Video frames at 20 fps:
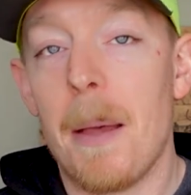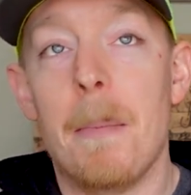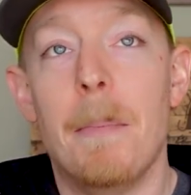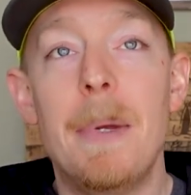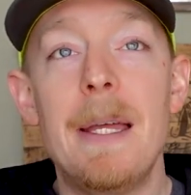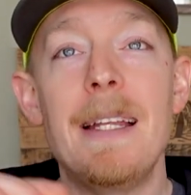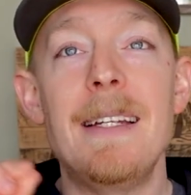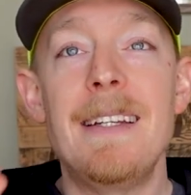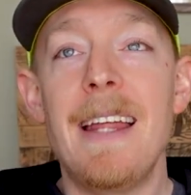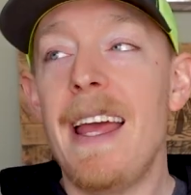
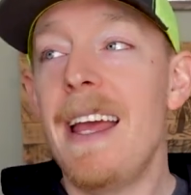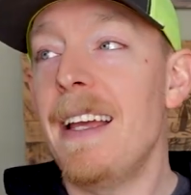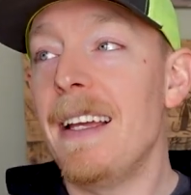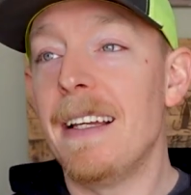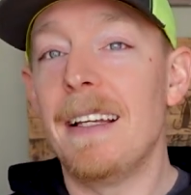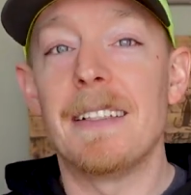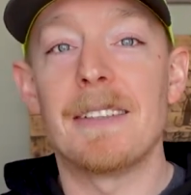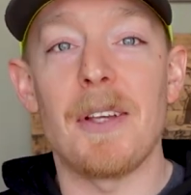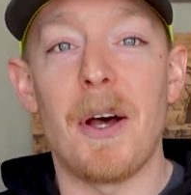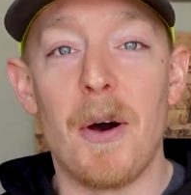Midday
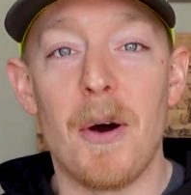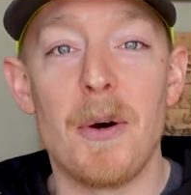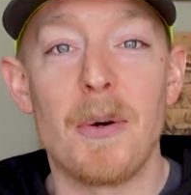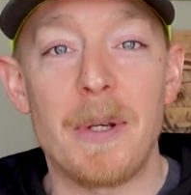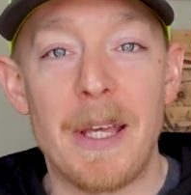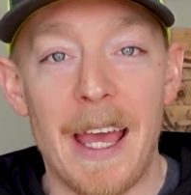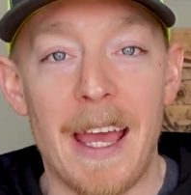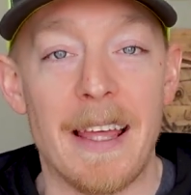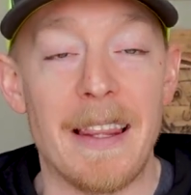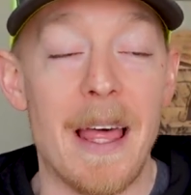is
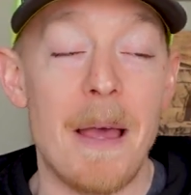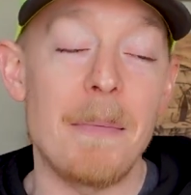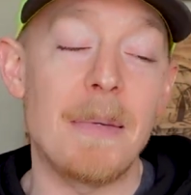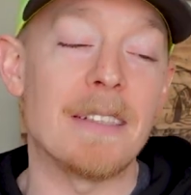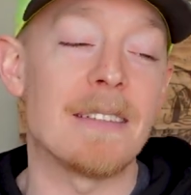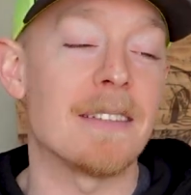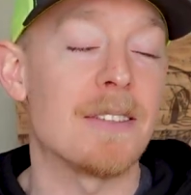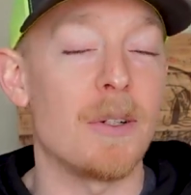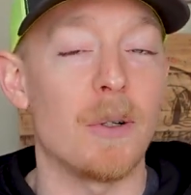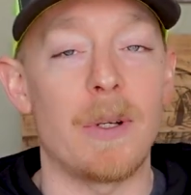okay. That
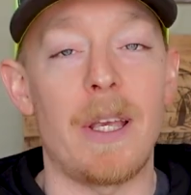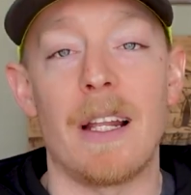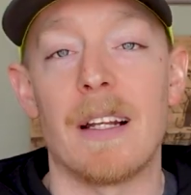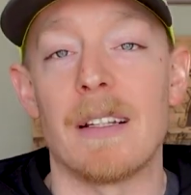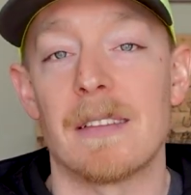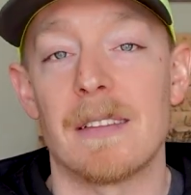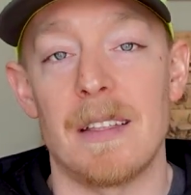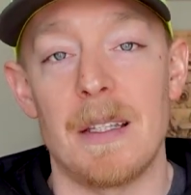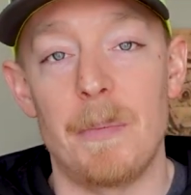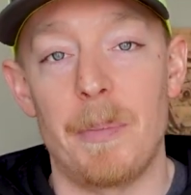means it's okay
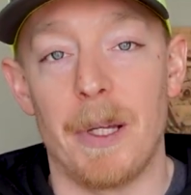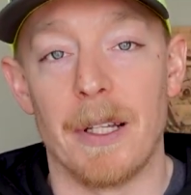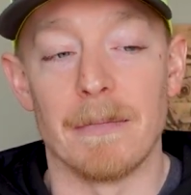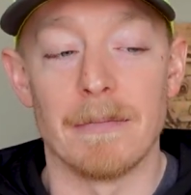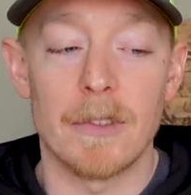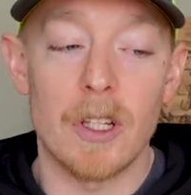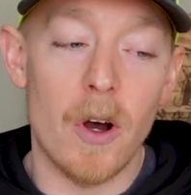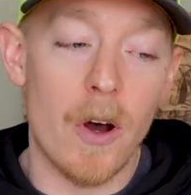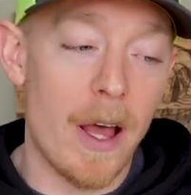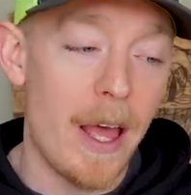to sleep in.
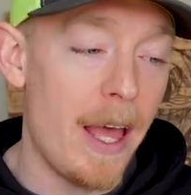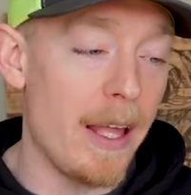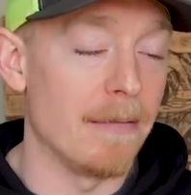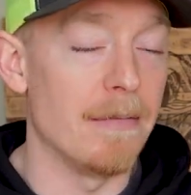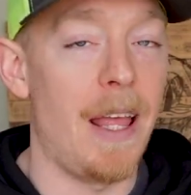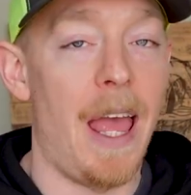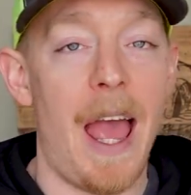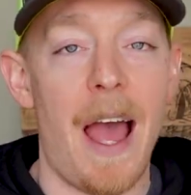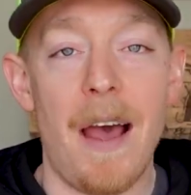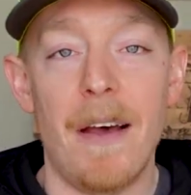Go
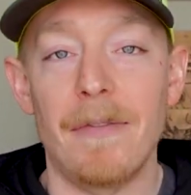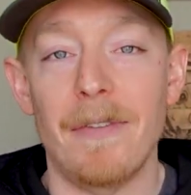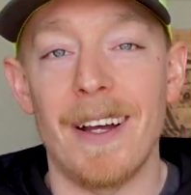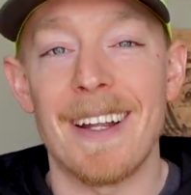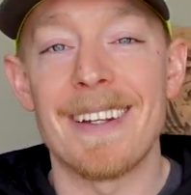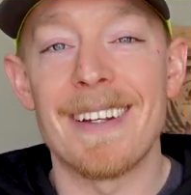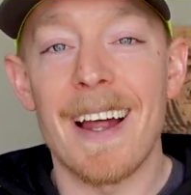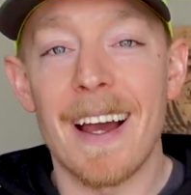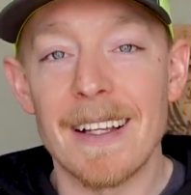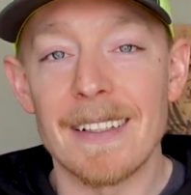ahead, have
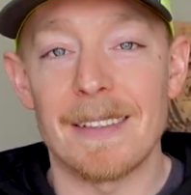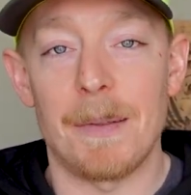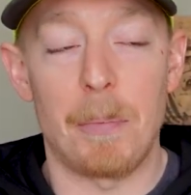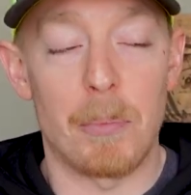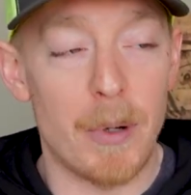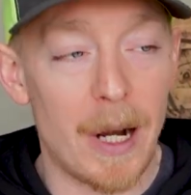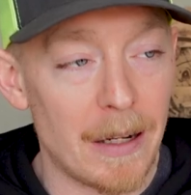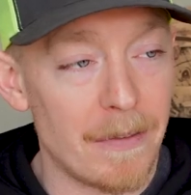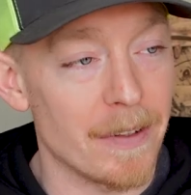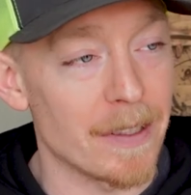a nice
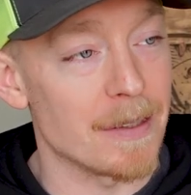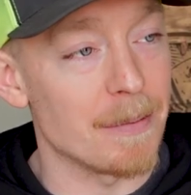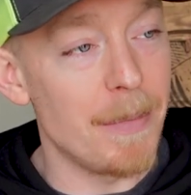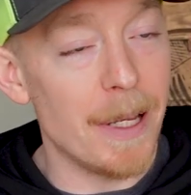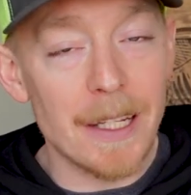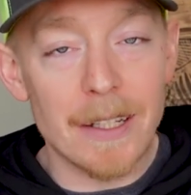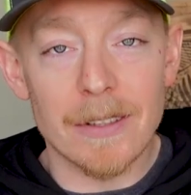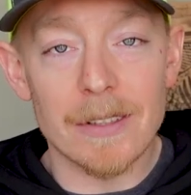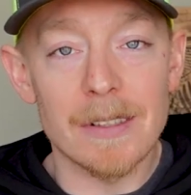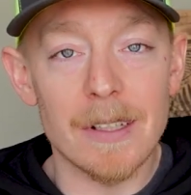breakfast.
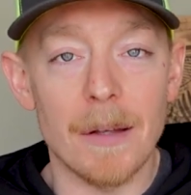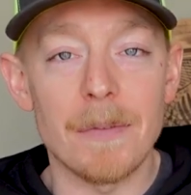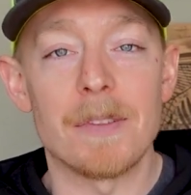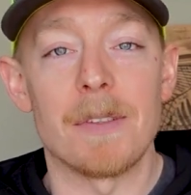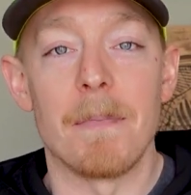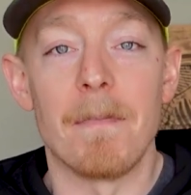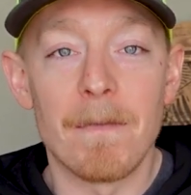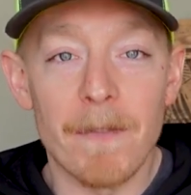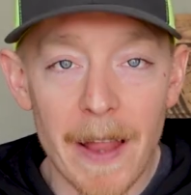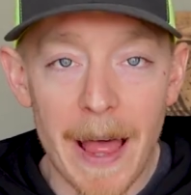Make yourself
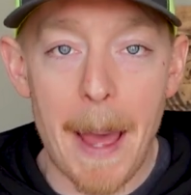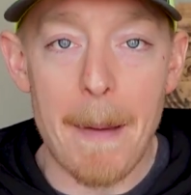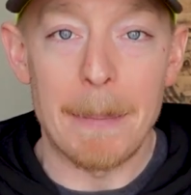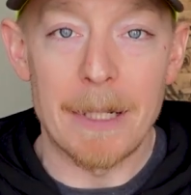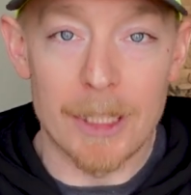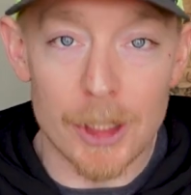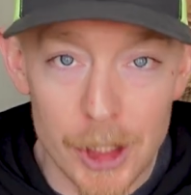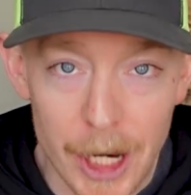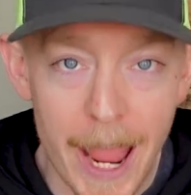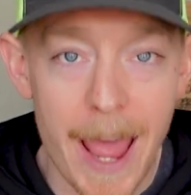some
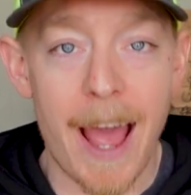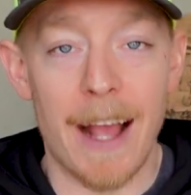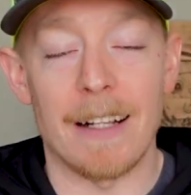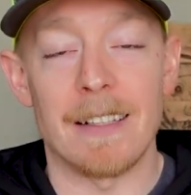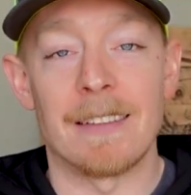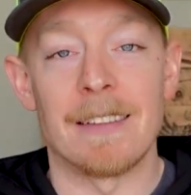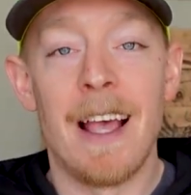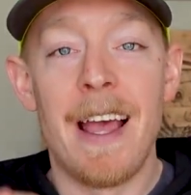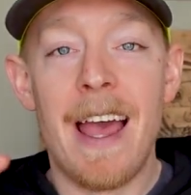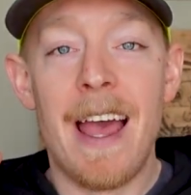
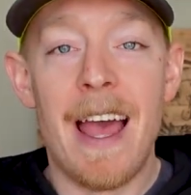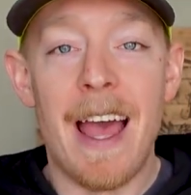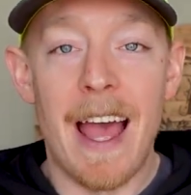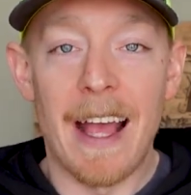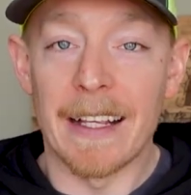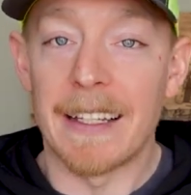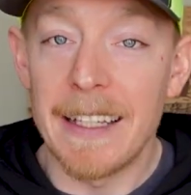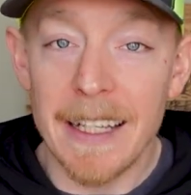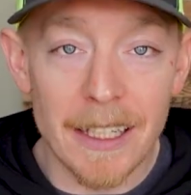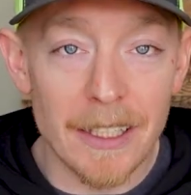flapjacks.
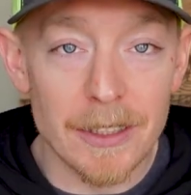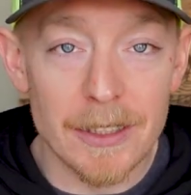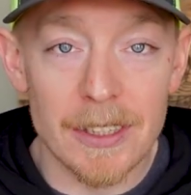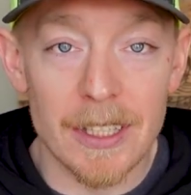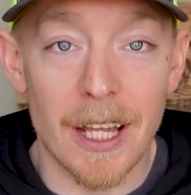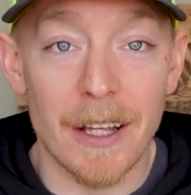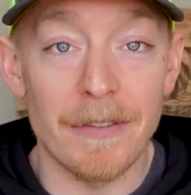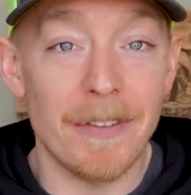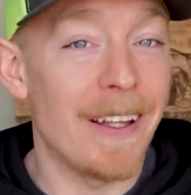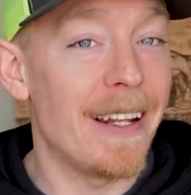Get
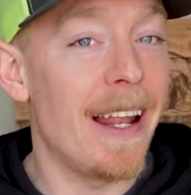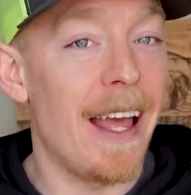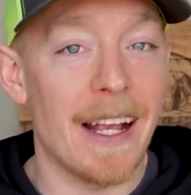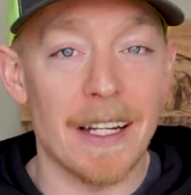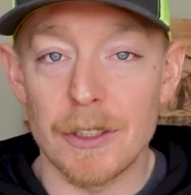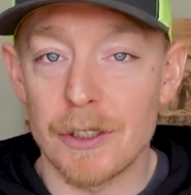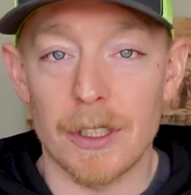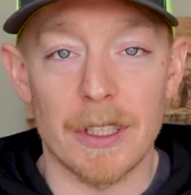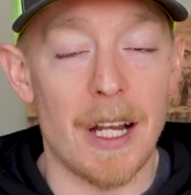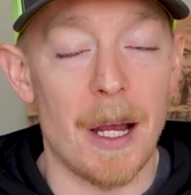yourself an
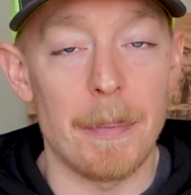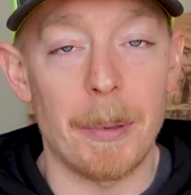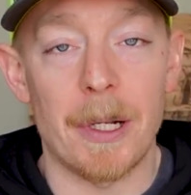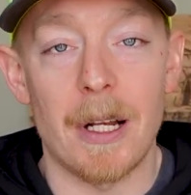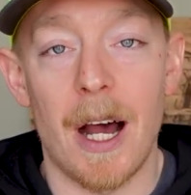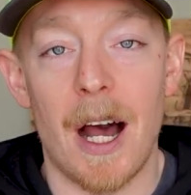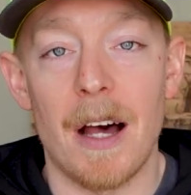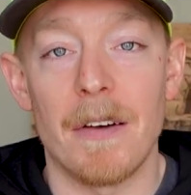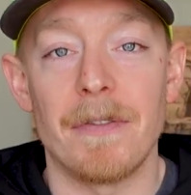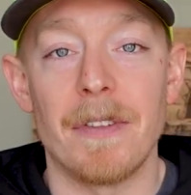extra cup of
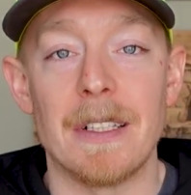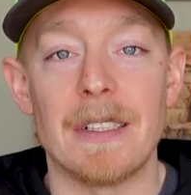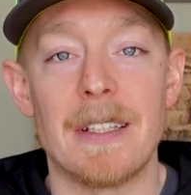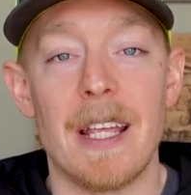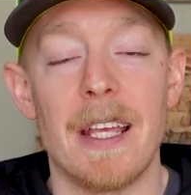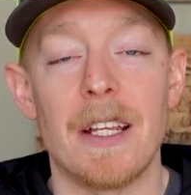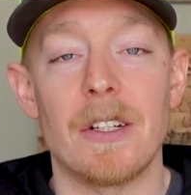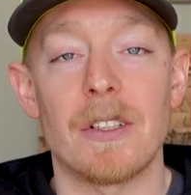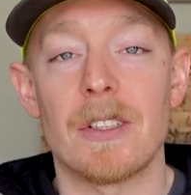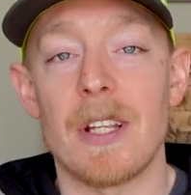coffee.
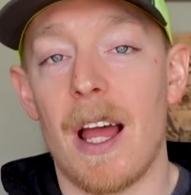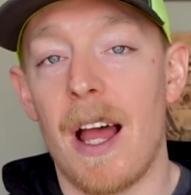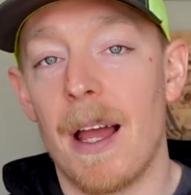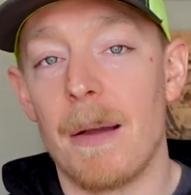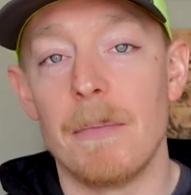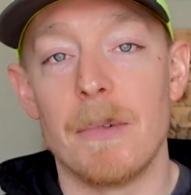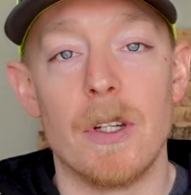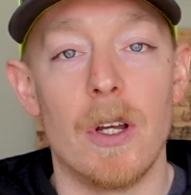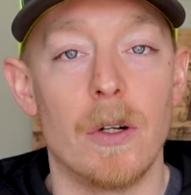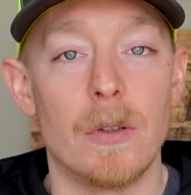Take your
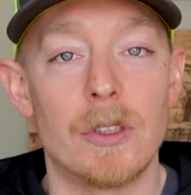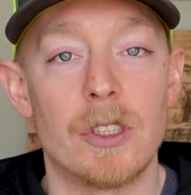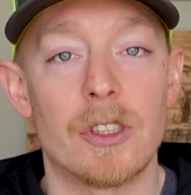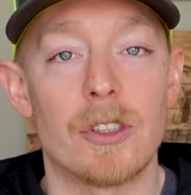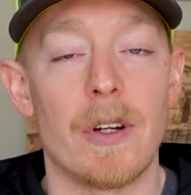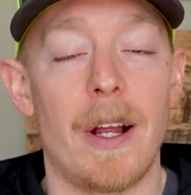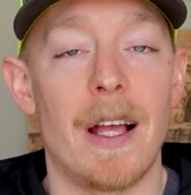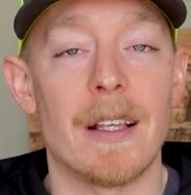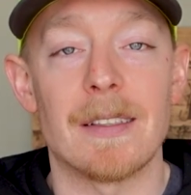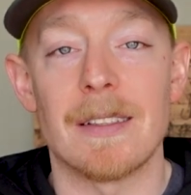time, no
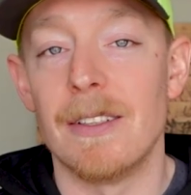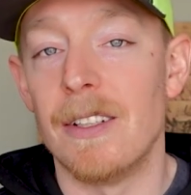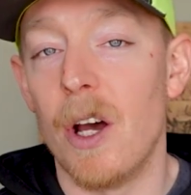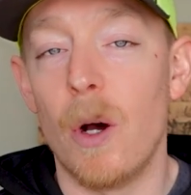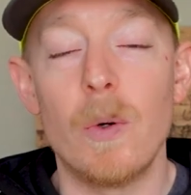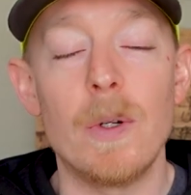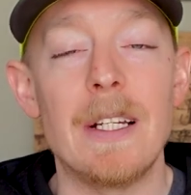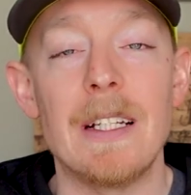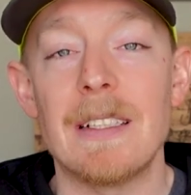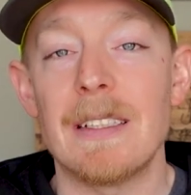stress.
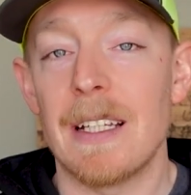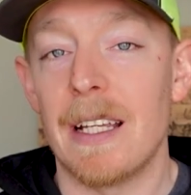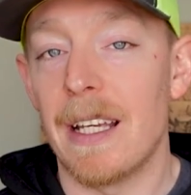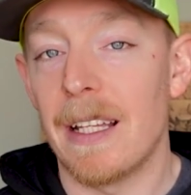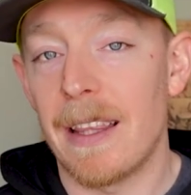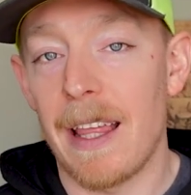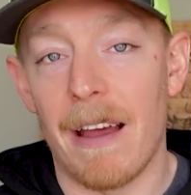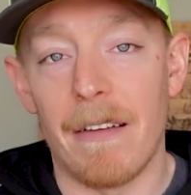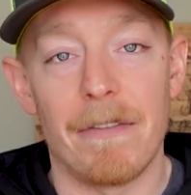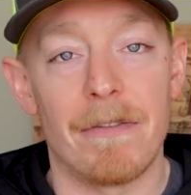No need to
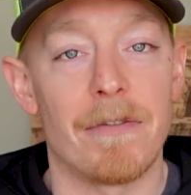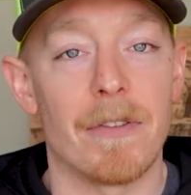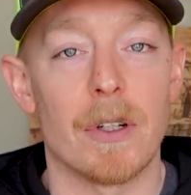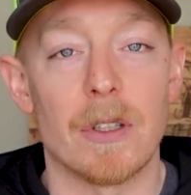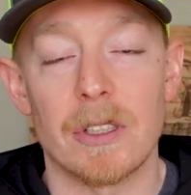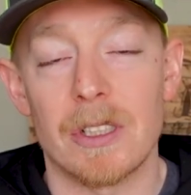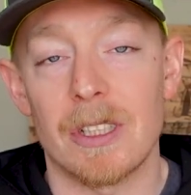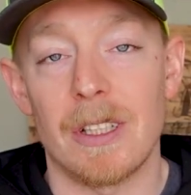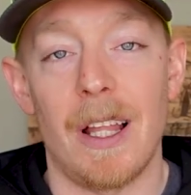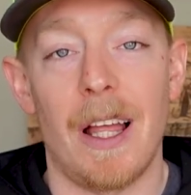hit that
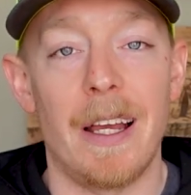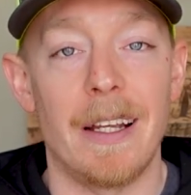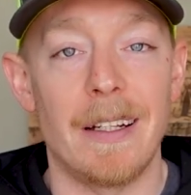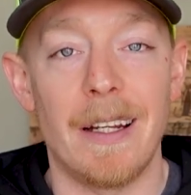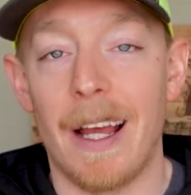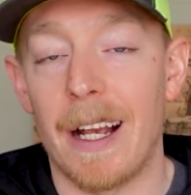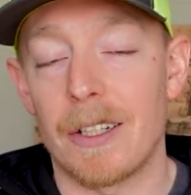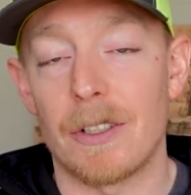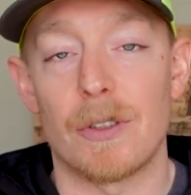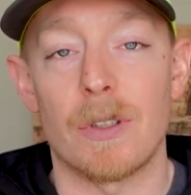first light,
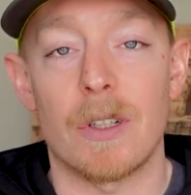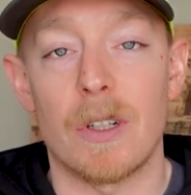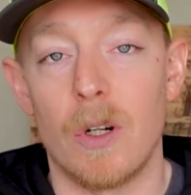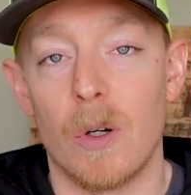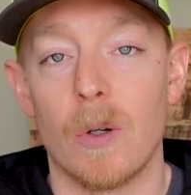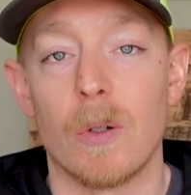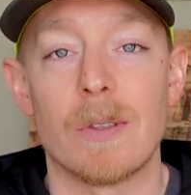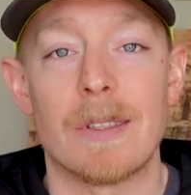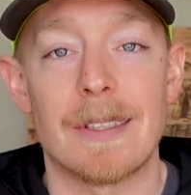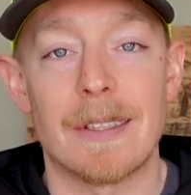extra
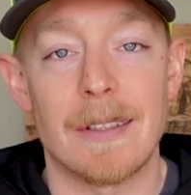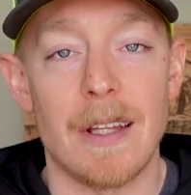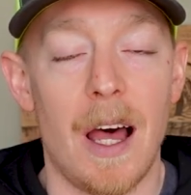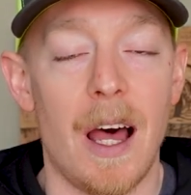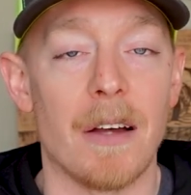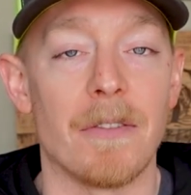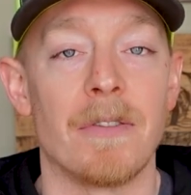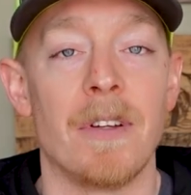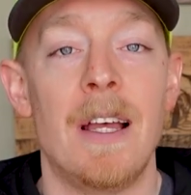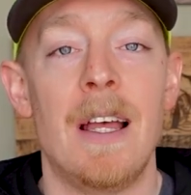cold
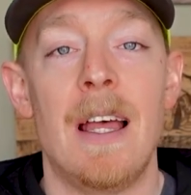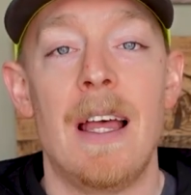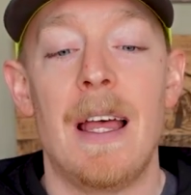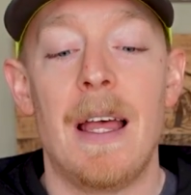stuff.